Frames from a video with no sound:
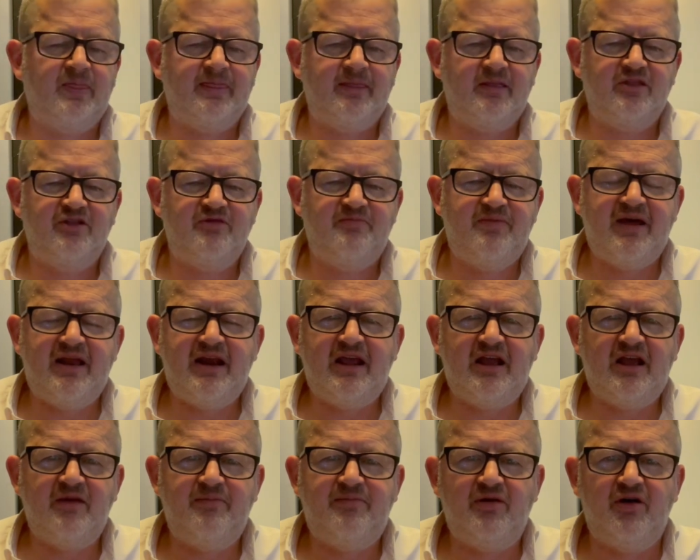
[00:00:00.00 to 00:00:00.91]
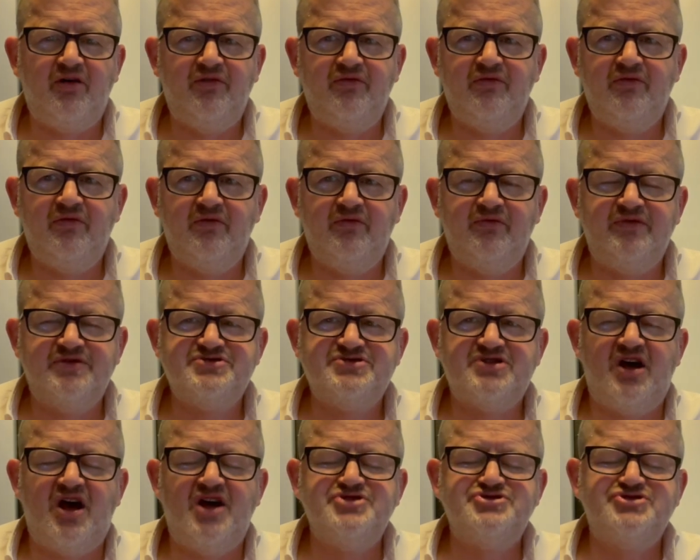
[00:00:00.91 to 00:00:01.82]
Depending upon the
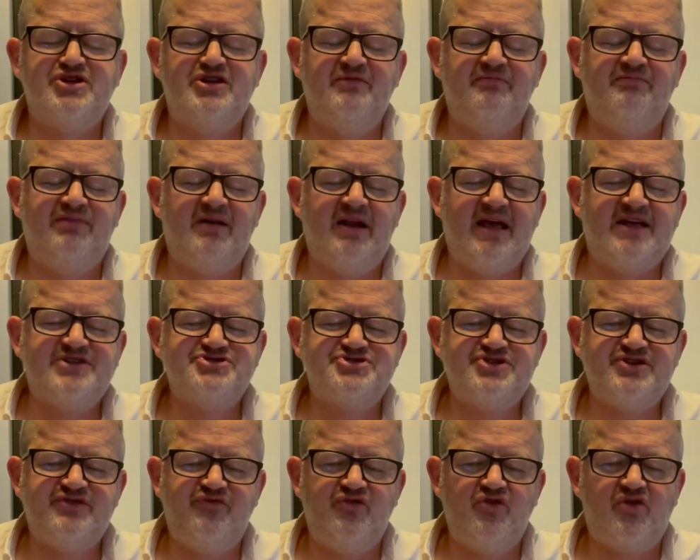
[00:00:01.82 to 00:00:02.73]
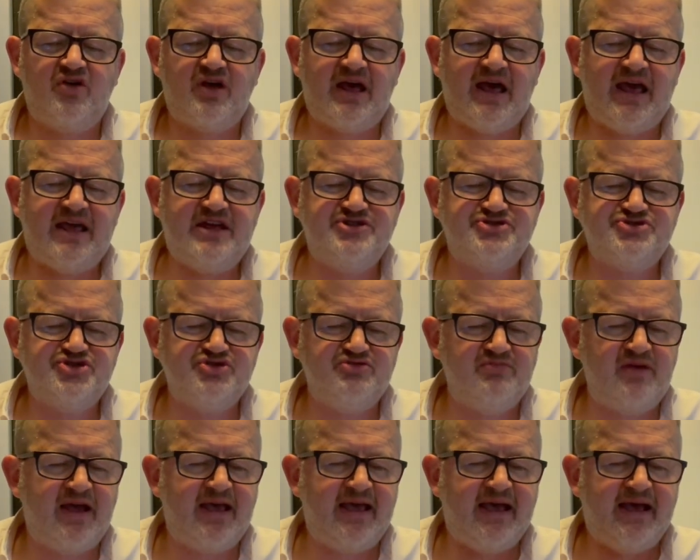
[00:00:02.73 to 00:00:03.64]
size and complexity of your case, you
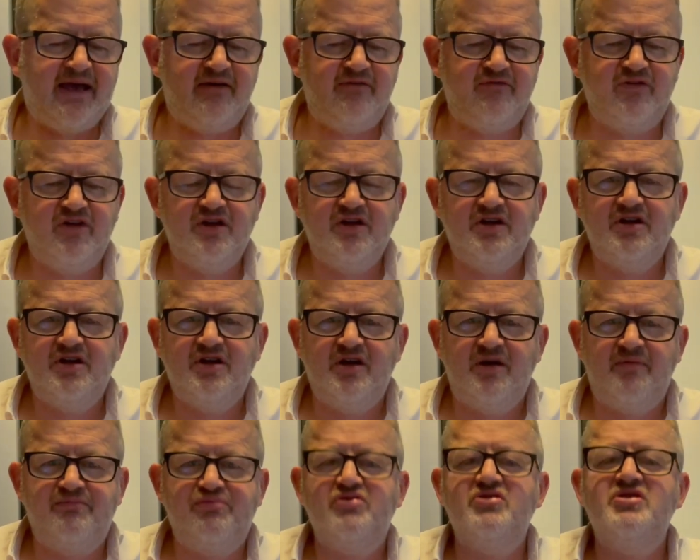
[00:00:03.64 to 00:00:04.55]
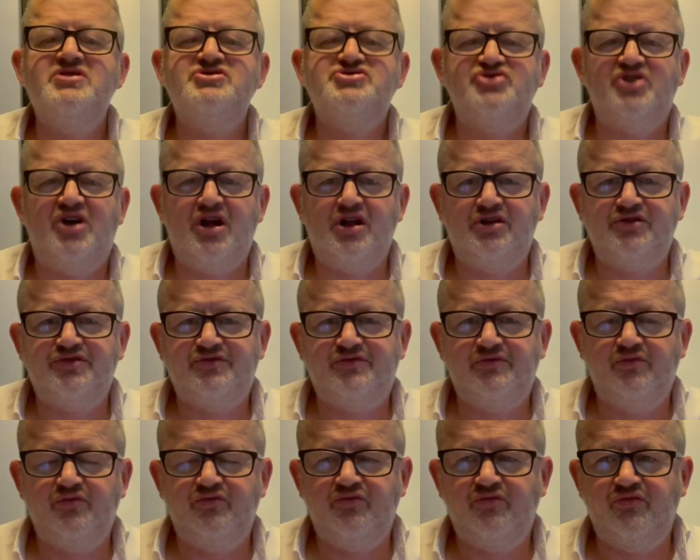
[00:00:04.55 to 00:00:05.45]
may have pre-trial
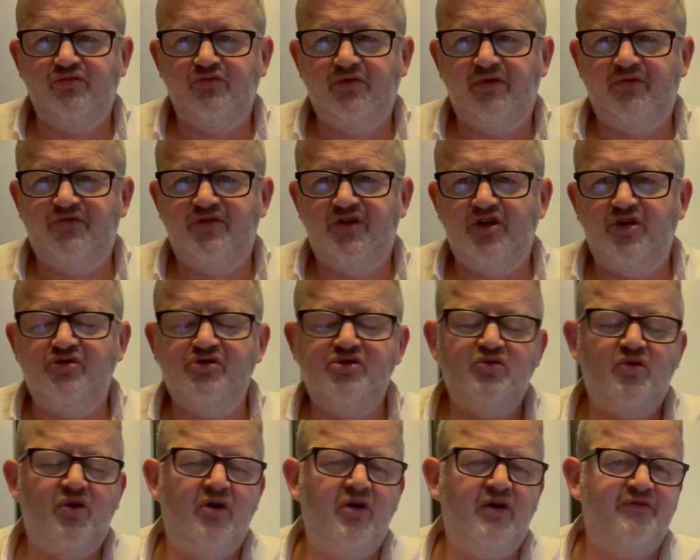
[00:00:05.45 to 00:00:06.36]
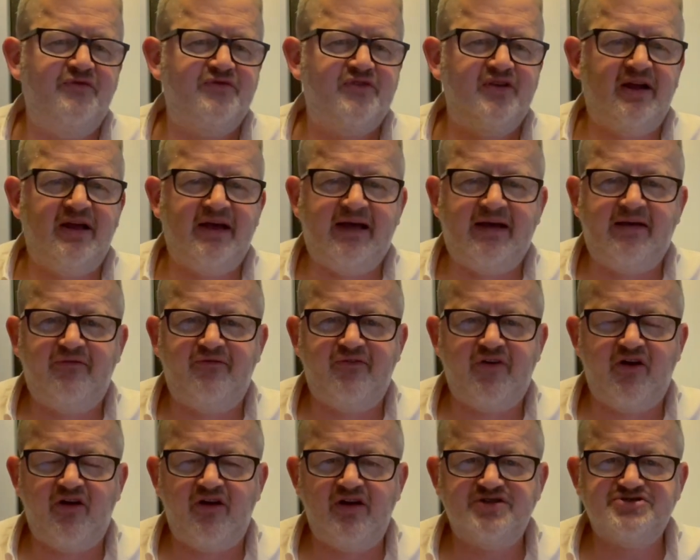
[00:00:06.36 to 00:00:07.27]
review. You often have
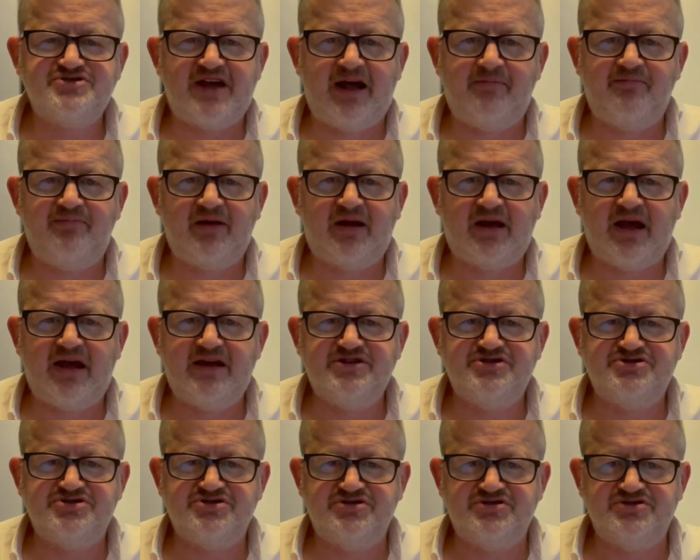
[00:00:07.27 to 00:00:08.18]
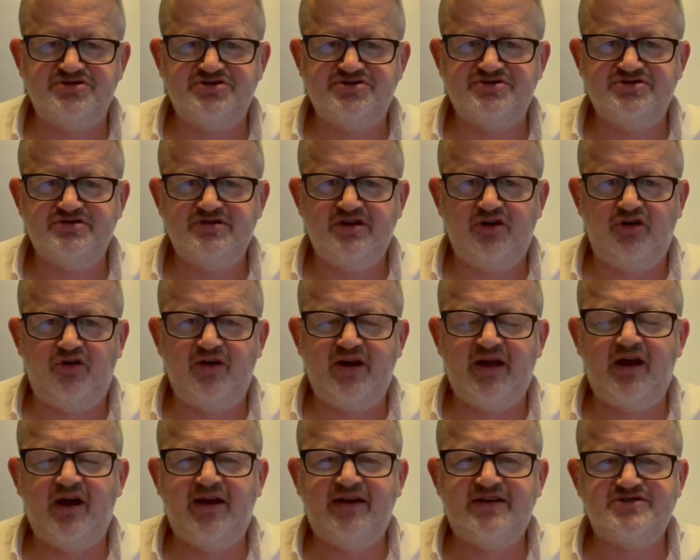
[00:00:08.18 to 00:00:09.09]
various applications on
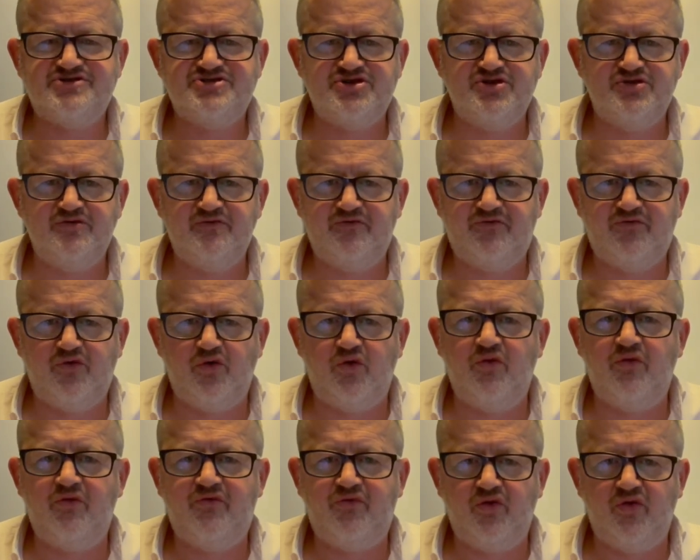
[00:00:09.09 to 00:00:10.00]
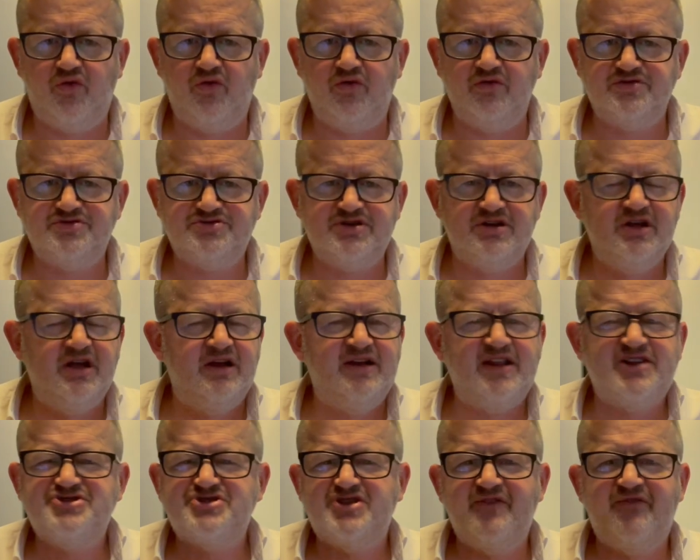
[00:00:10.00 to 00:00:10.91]
it and 244s
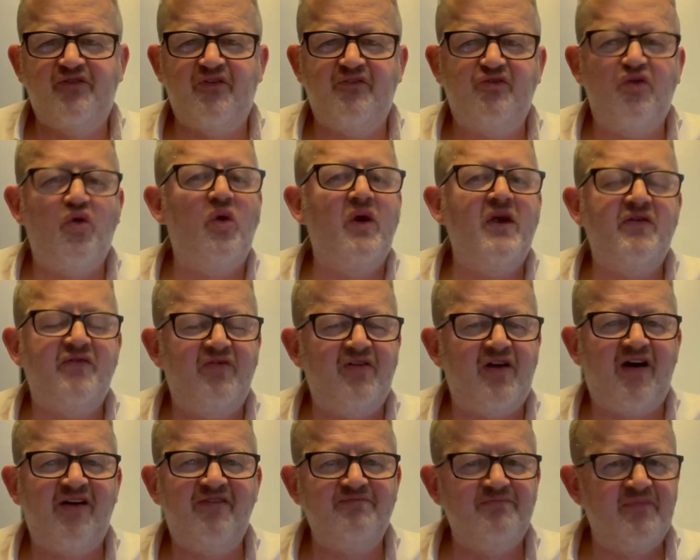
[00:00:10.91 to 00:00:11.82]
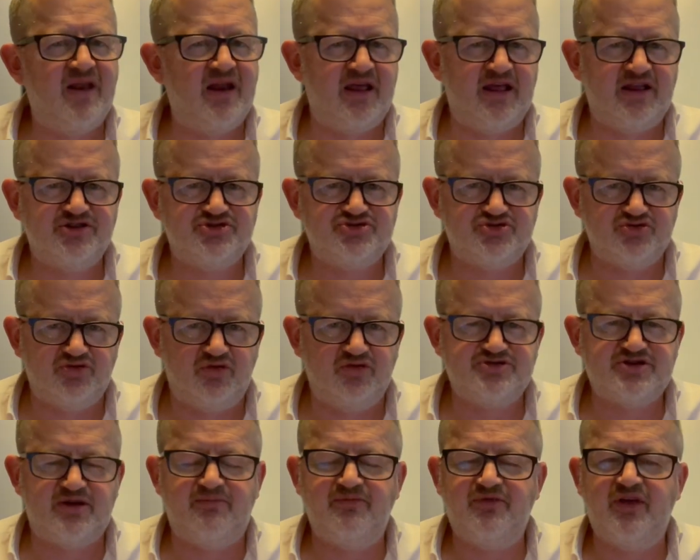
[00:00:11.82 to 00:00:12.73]
listed for 45 minutes or
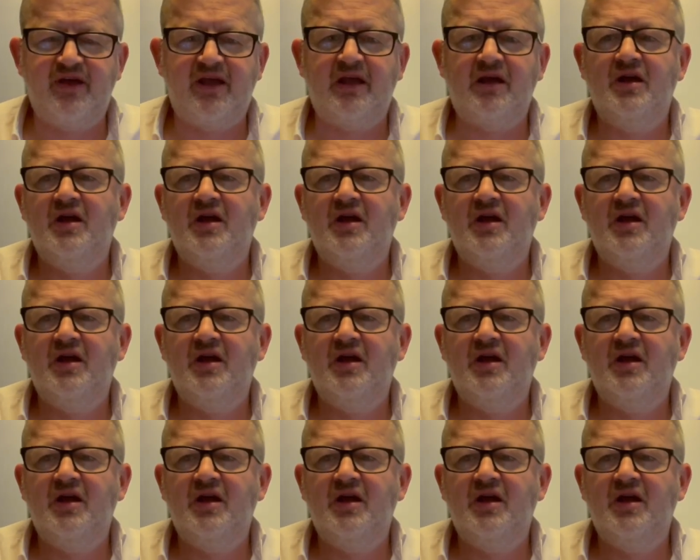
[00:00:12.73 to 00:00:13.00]
something.